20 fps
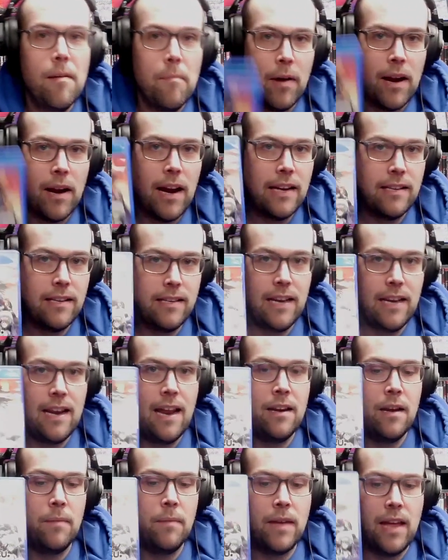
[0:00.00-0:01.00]
but I did
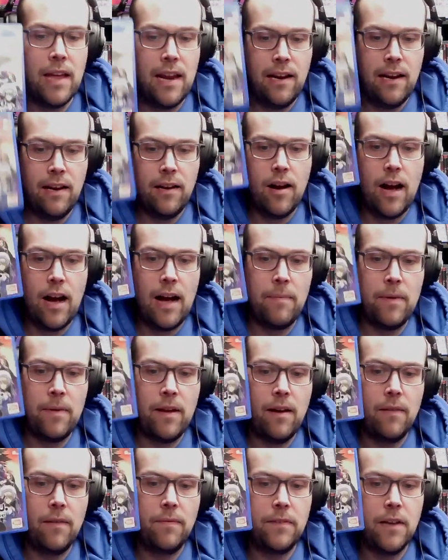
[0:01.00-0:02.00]
end up getting a copy
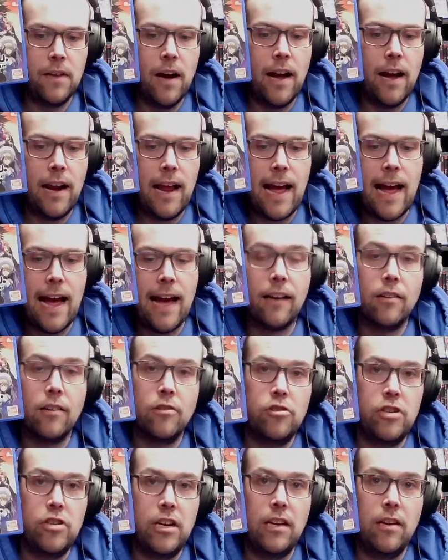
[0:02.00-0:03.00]
of Dot Hack
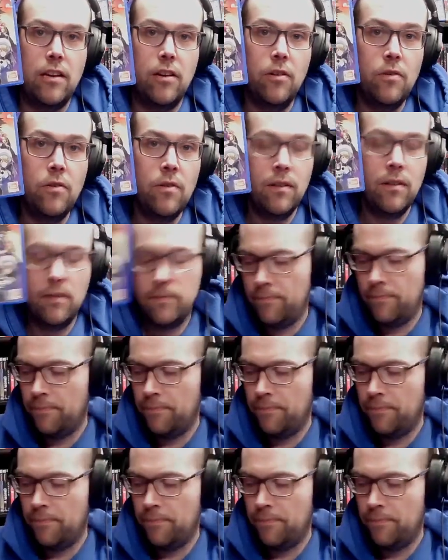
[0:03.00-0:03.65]
GU.